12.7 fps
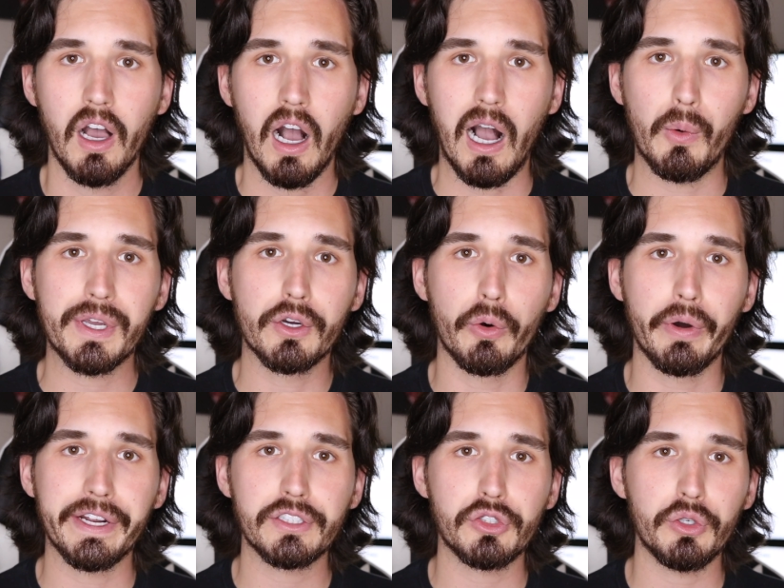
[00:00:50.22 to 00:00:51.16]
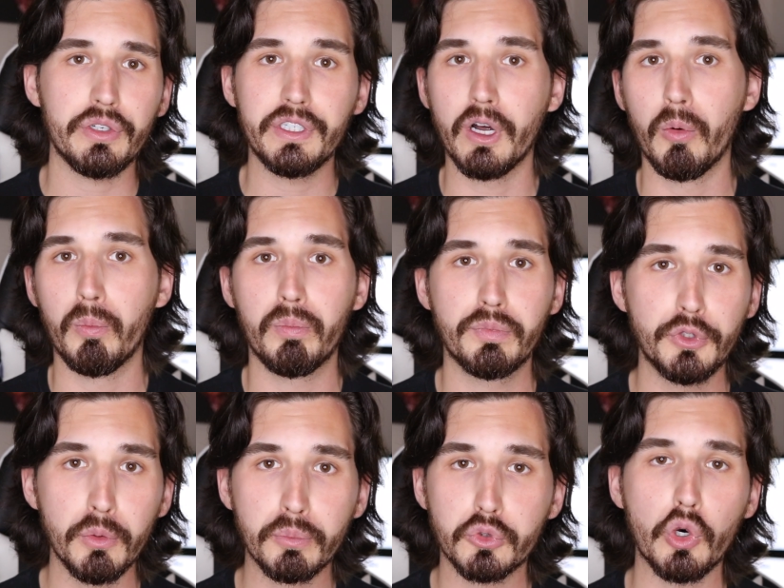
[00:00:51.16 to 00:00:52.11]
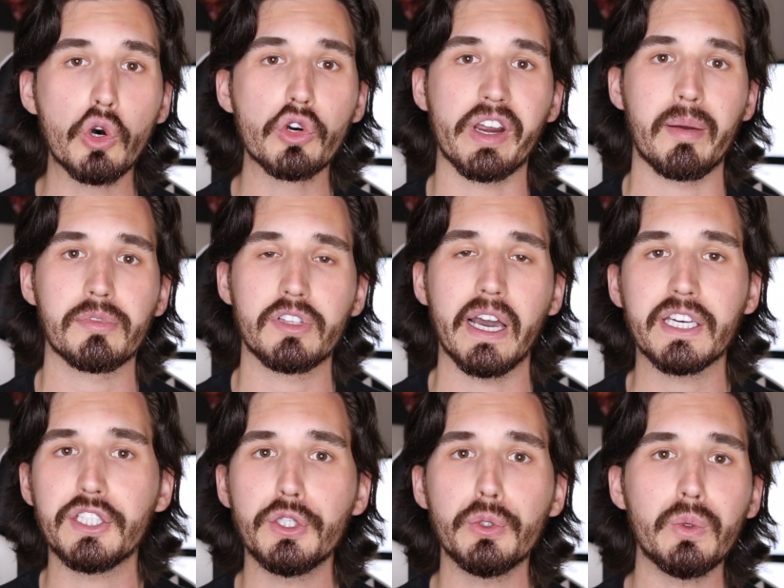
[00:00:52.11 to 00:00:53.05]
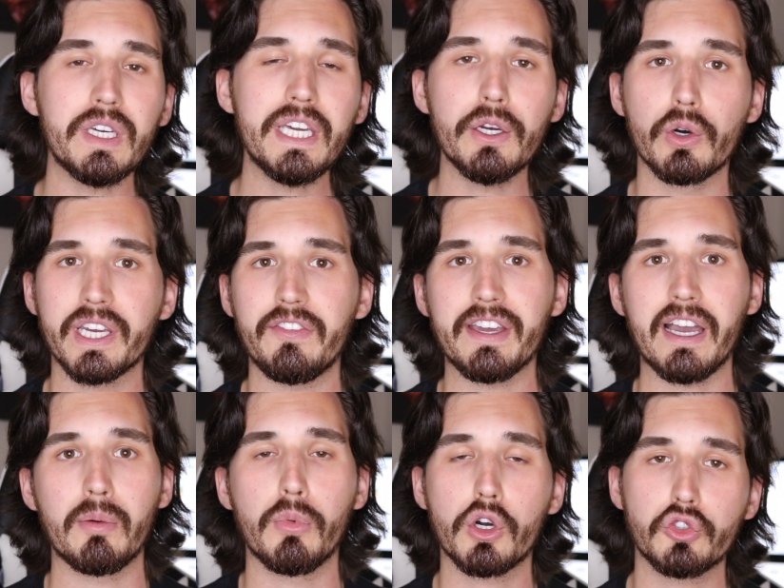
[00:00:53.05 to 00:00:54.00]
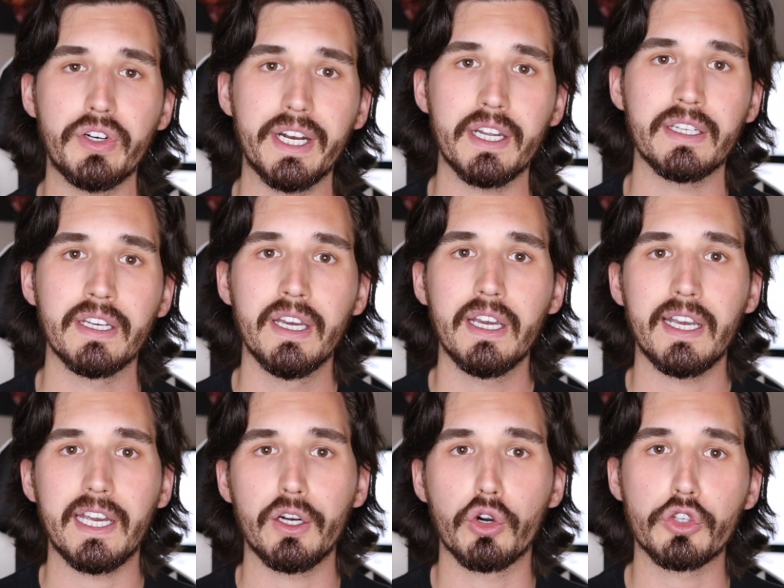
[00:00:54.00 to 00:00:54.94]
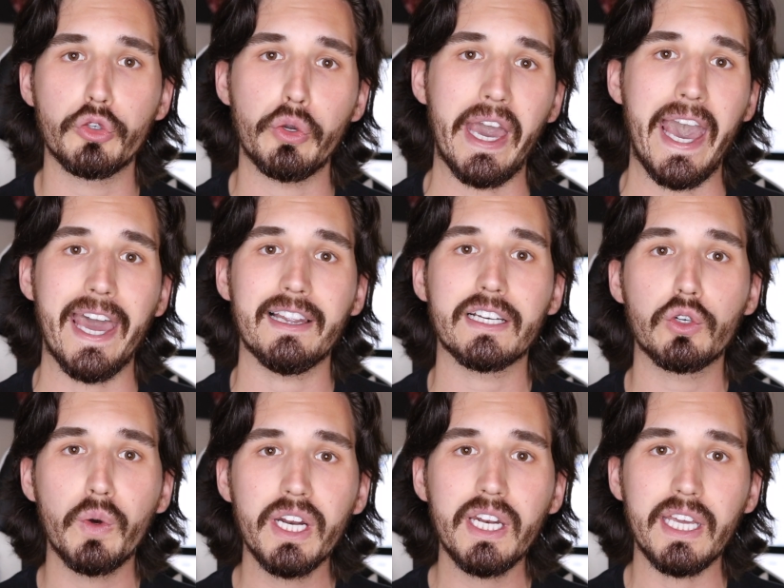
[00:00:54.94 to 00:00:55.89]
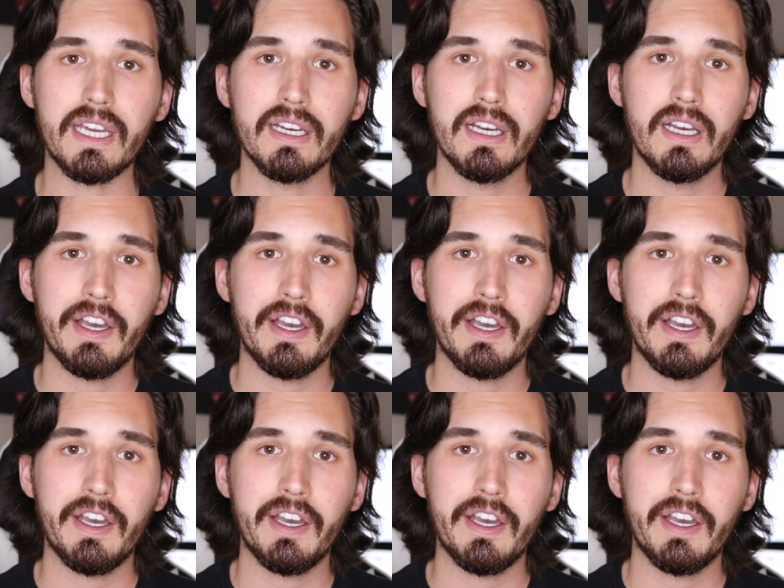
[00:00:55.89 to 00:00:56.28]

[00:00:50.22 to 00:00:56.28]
Are we going to, do programs like QE or giving out more credit in order to add liquidity?